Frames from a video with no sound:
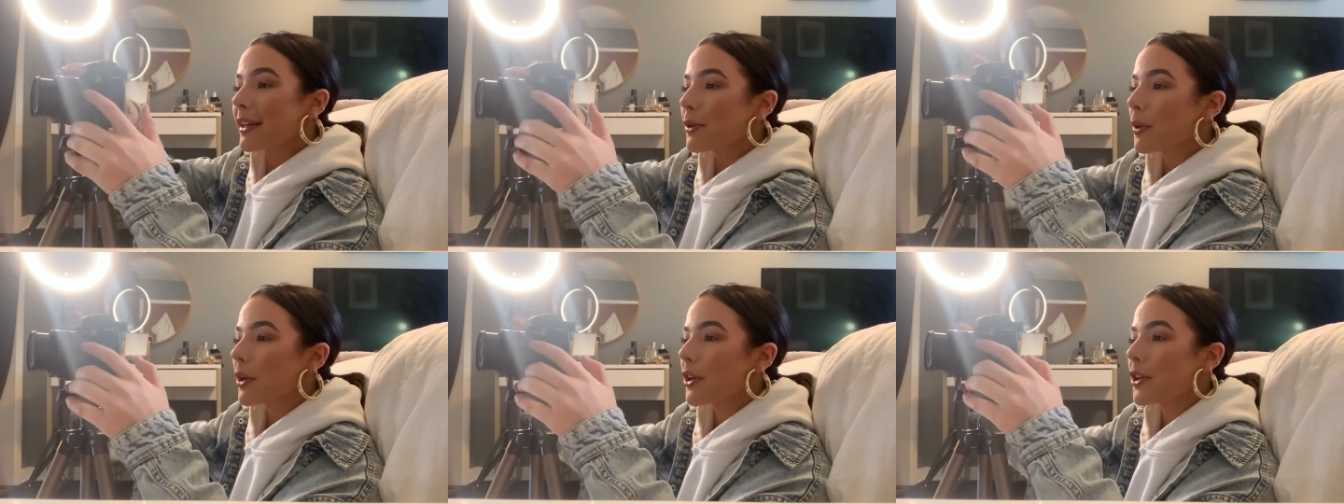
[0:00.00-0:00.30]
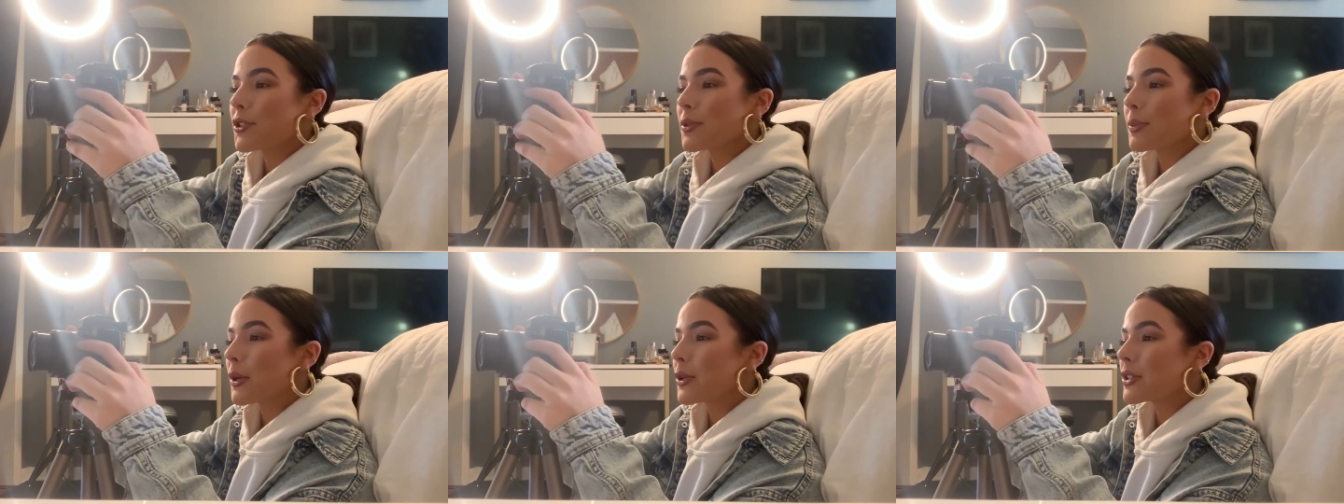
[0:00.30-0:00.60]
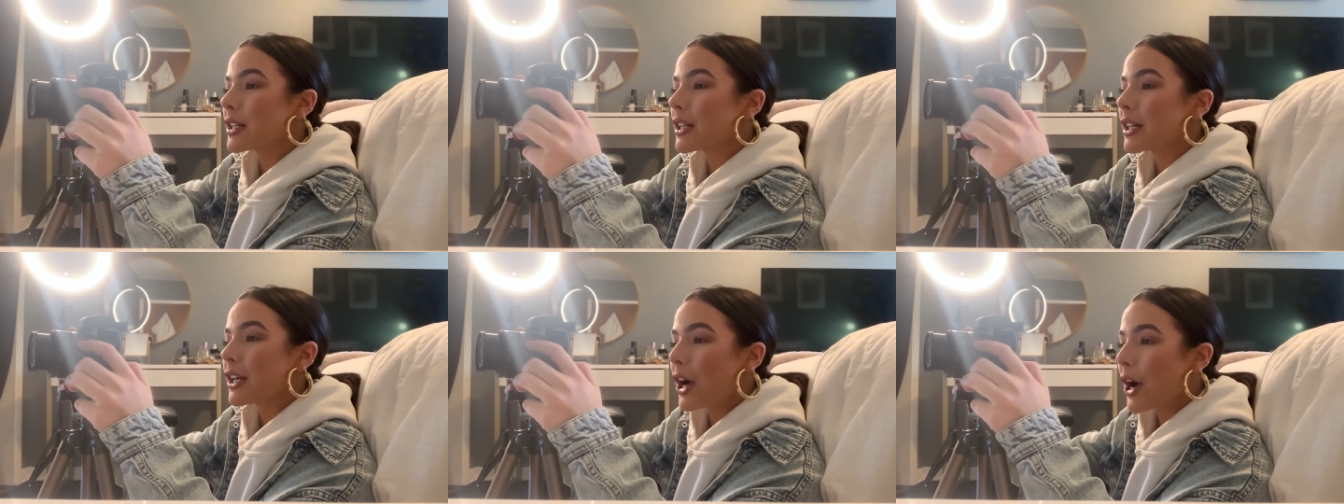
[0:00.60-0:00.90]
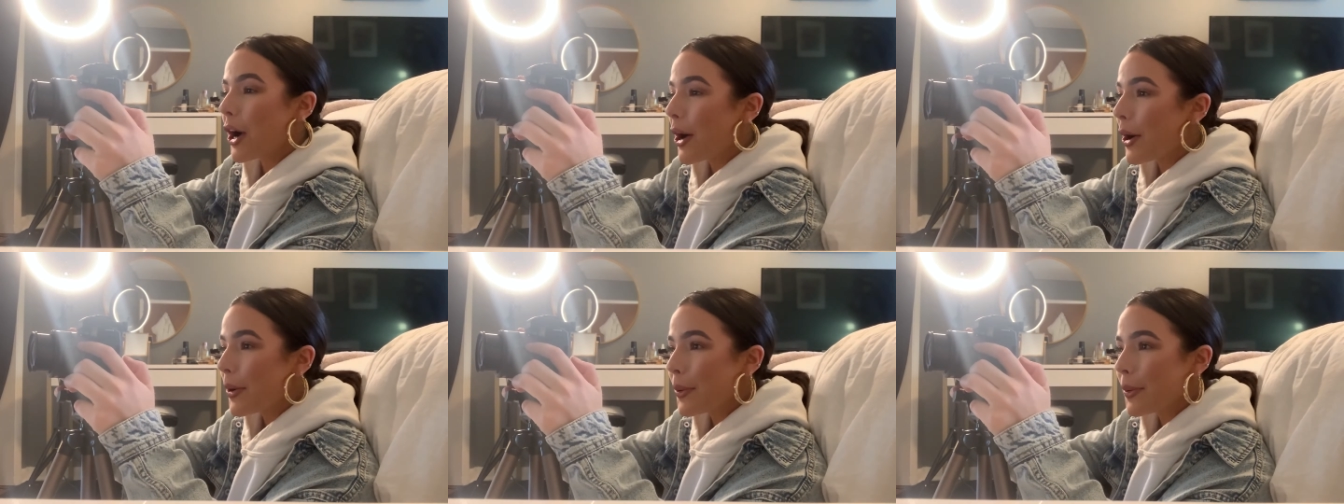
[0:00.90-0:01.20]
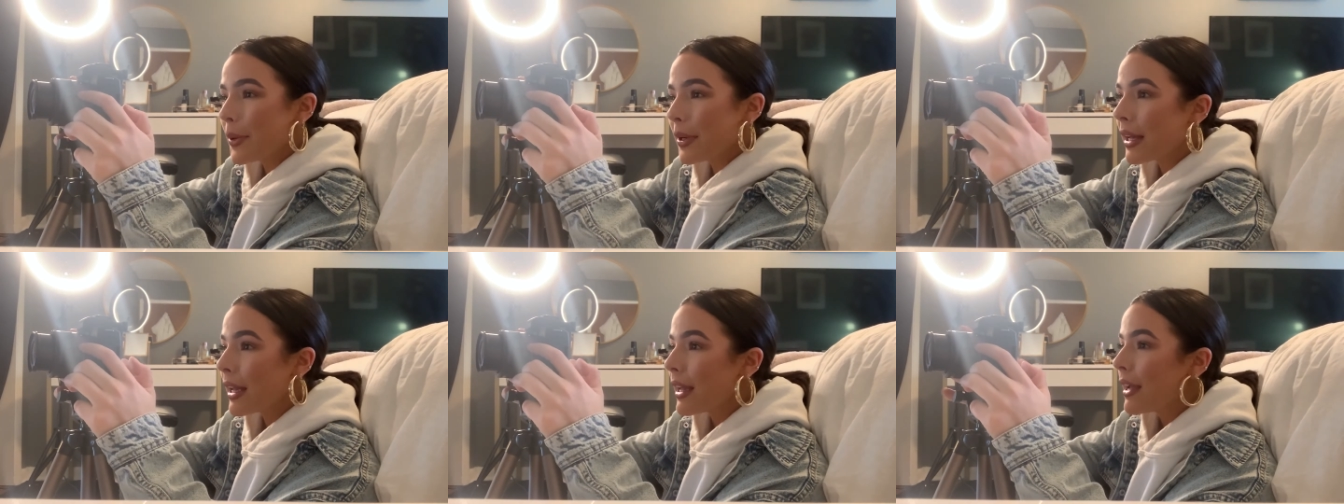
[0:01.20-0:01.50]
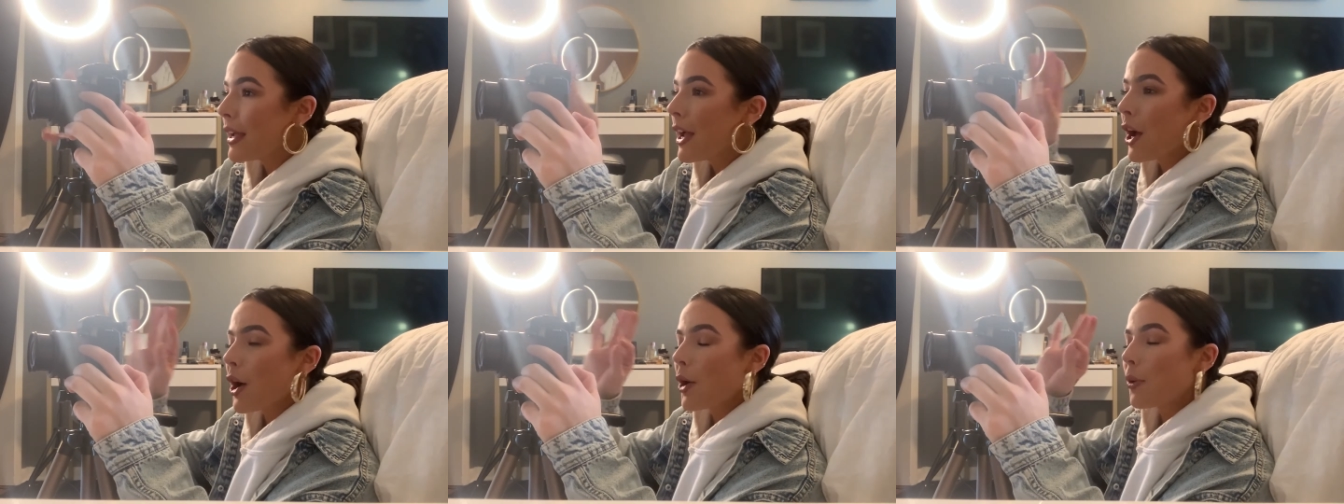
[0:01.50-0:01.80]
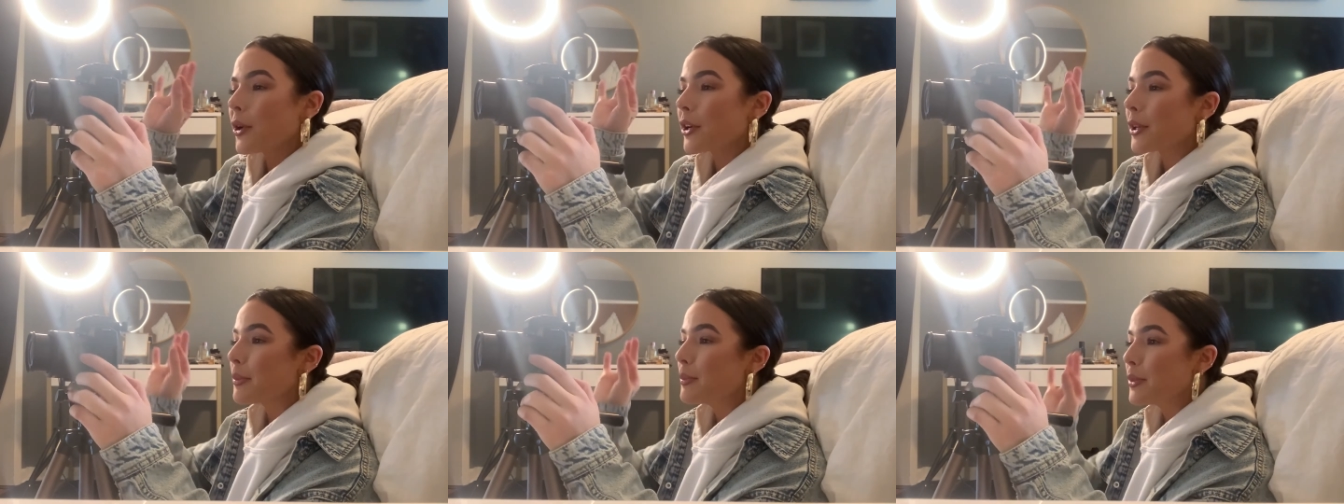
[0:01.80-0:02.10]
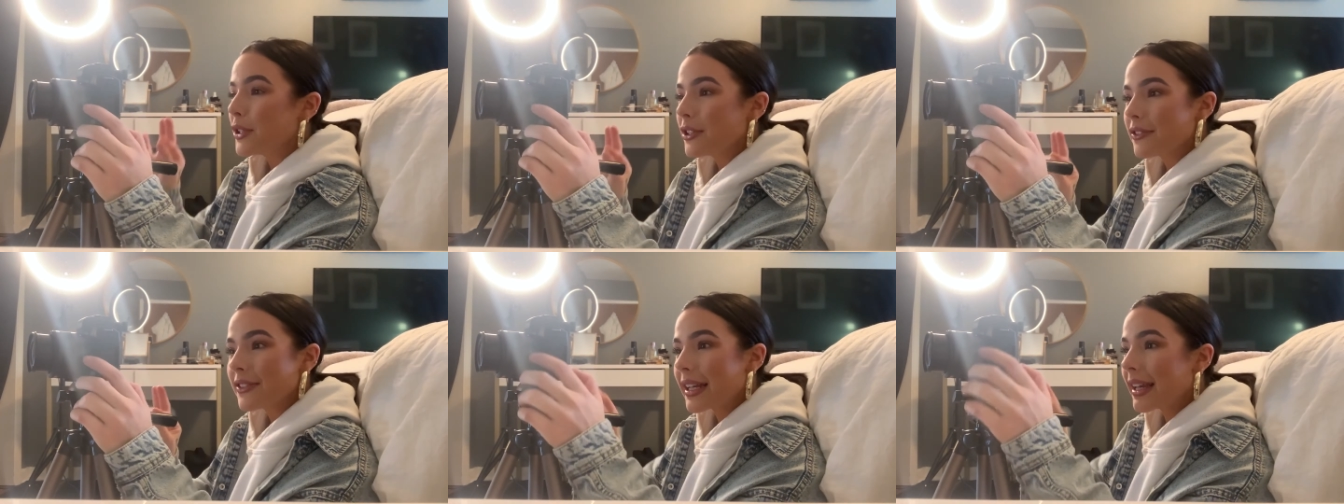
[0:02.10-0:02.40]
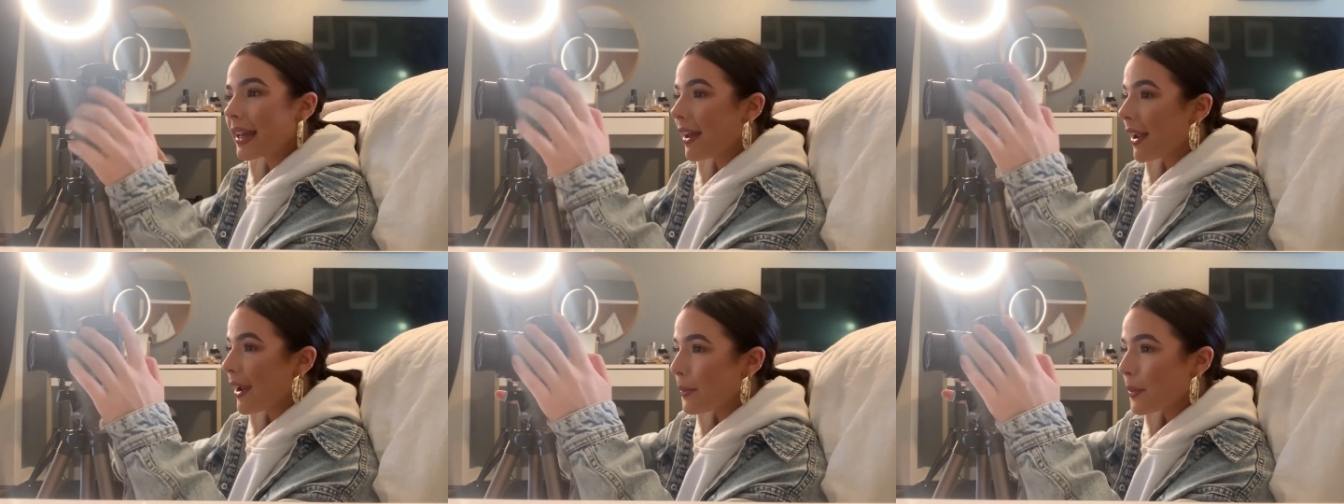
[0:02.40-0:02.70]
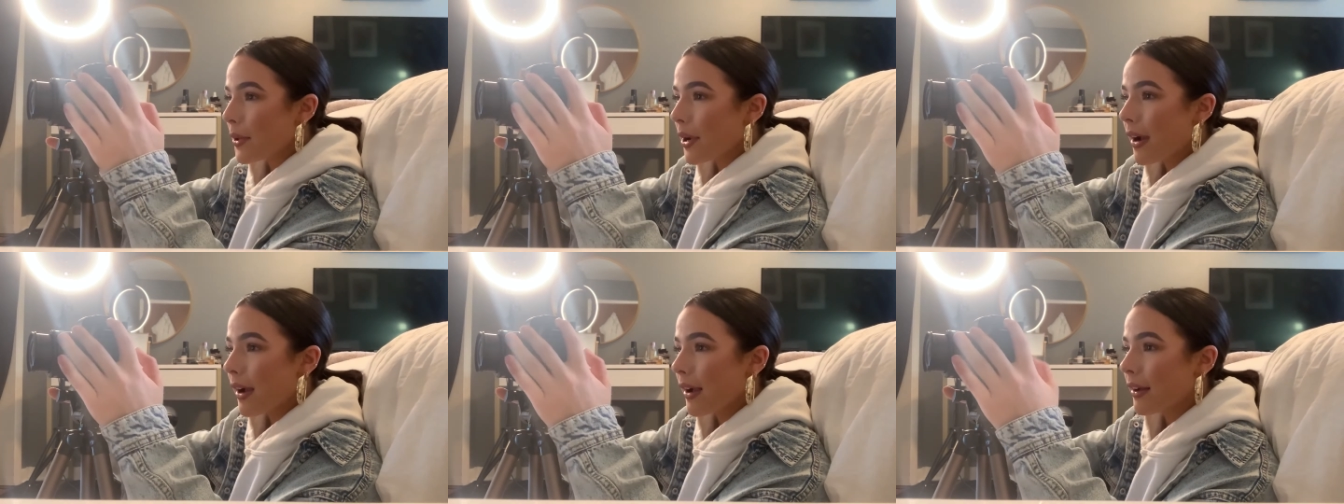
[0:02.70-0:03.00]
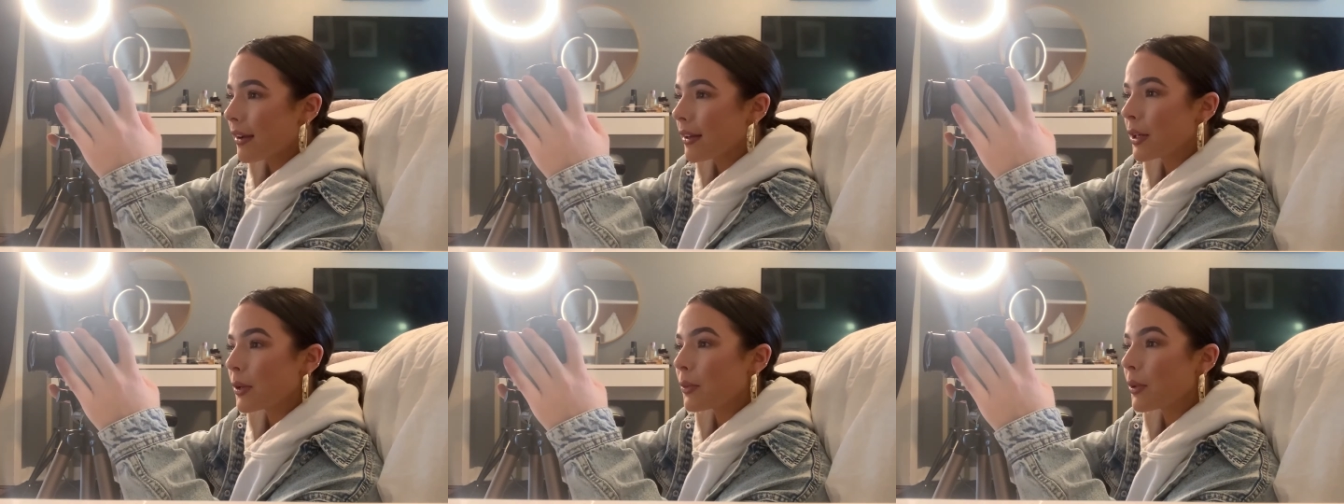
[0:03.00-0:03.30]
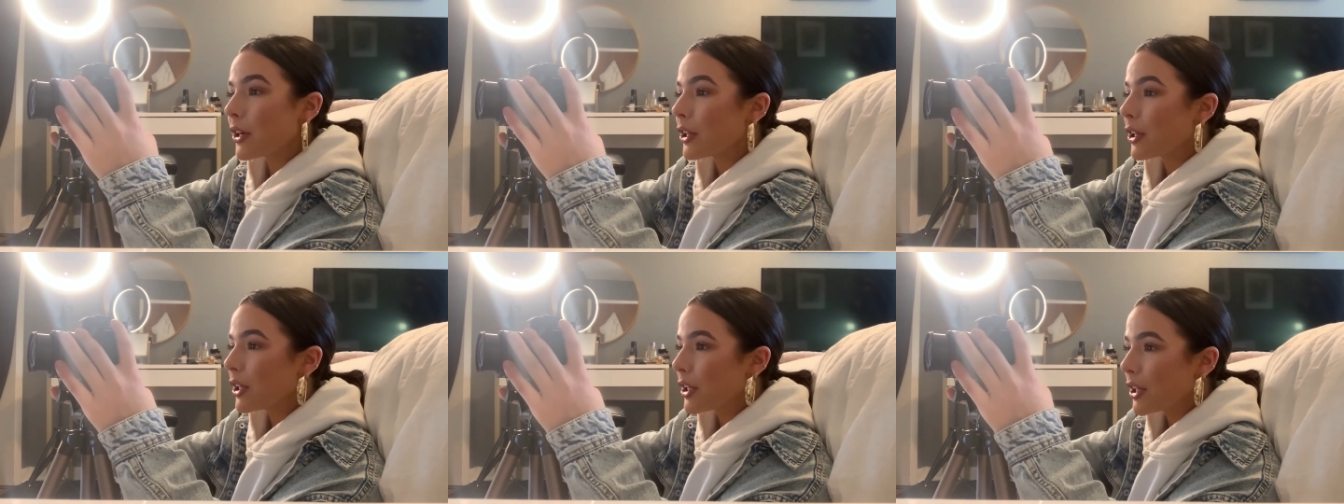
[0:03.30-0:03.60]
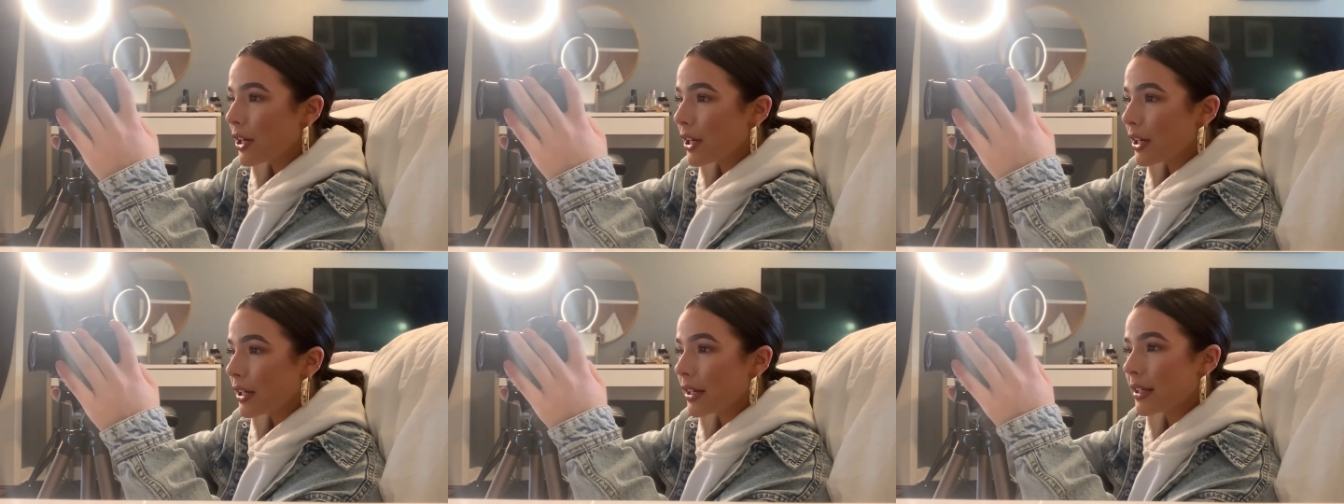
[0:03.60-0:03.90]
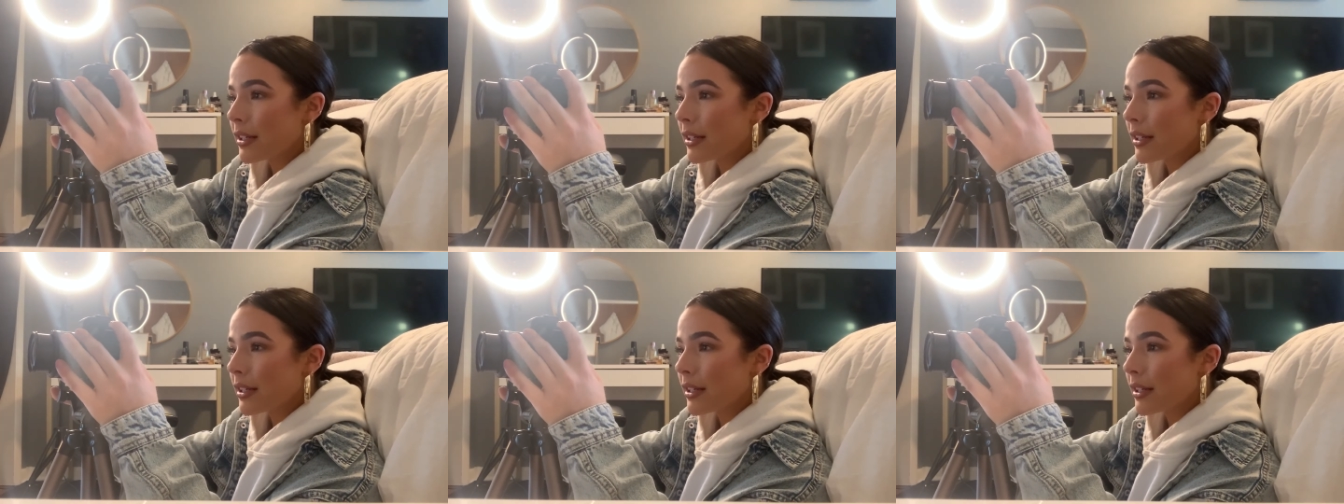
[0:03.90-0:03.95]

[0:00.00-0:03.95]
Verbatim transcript: where you're supposed to go, where to move the camera, where to look.